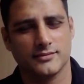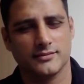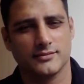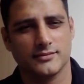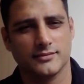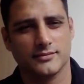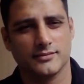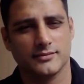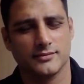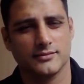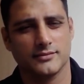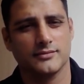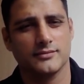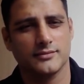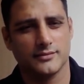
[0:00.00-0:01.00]

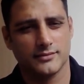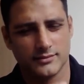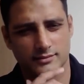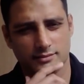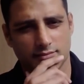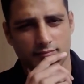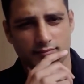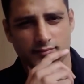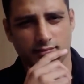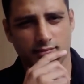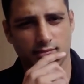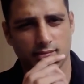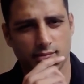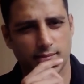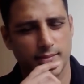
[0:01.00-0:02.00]

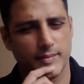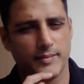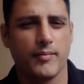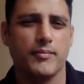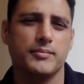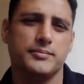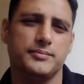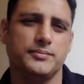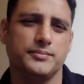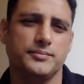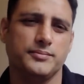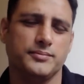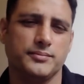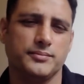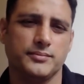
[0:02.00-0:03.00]

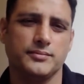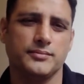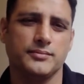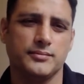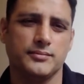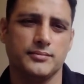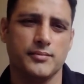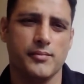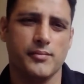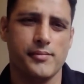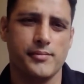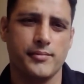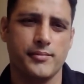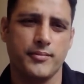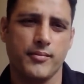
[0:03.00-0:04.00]

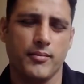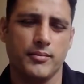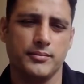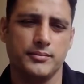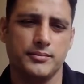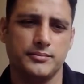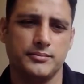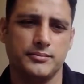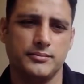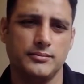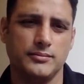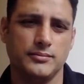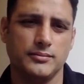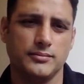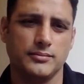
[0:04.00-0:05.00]

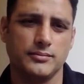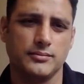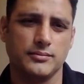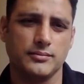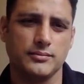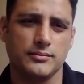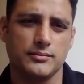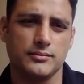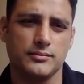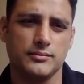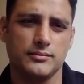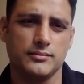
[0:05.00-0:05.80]
(not speaking)